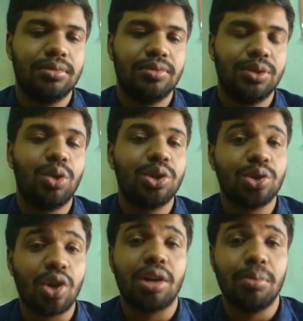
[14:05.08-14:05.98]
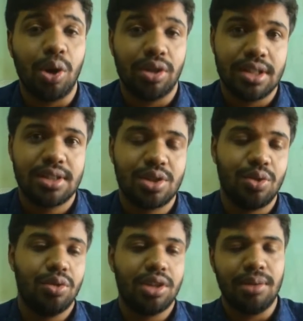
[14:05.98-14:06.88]
we want to talk about this,
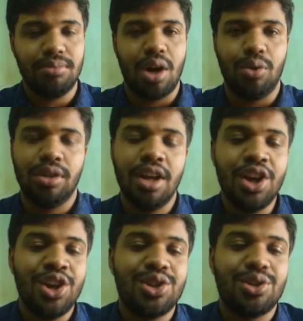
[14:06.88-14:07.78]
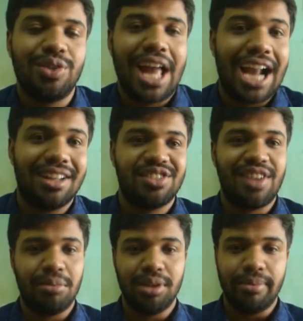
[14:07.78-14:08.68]
so come down. So we had this
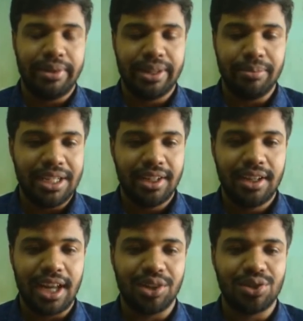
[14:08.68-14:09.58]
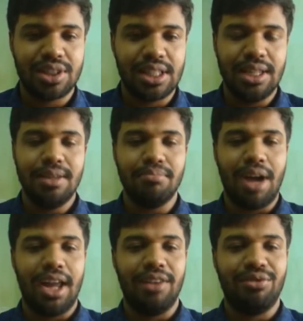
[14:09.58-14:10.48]
family meeting. I could see
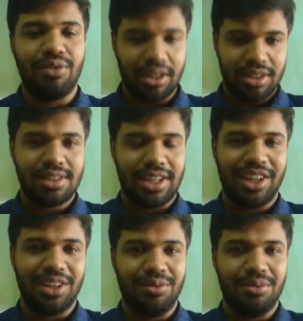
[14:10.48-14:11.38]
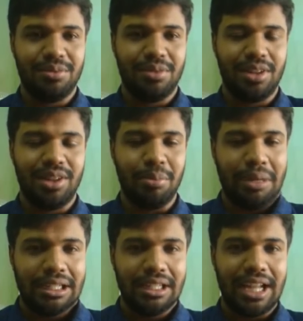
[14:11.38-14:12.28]
my father sitting in the
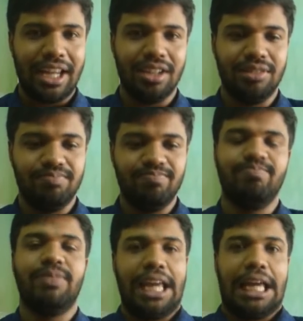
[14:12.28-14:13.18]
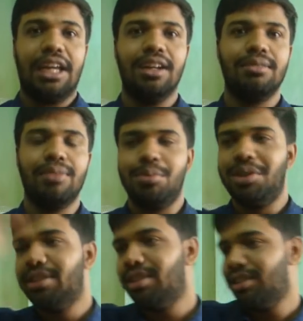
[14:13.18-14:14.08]
middle like a king, my
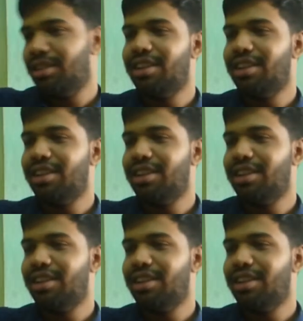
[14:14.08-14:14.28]
mother